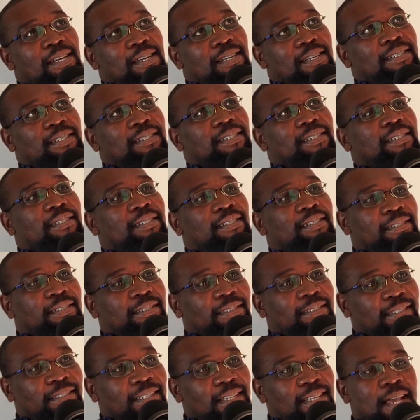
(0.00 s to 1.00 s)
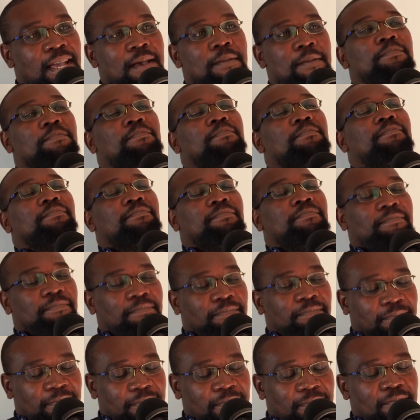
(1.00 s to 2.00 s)
challenges I could
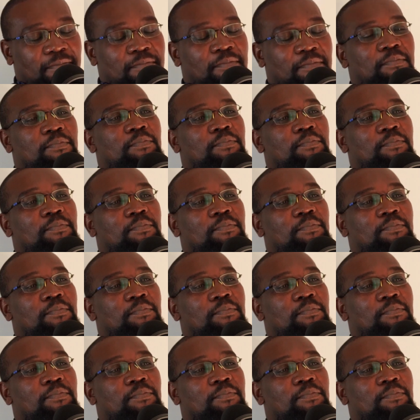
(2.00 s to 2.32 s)
think of.